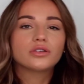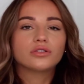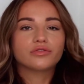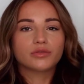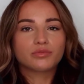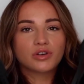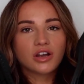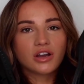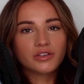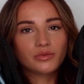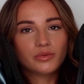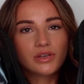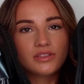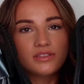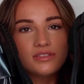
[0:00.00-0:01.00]
of the Prada
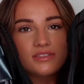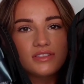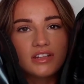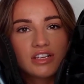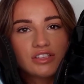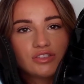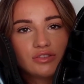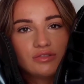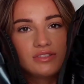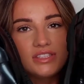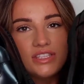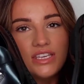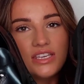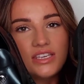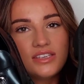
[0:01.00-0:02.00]
ones than I do to
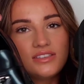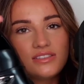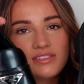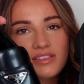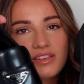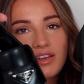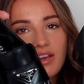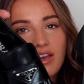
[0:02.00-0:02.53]
these.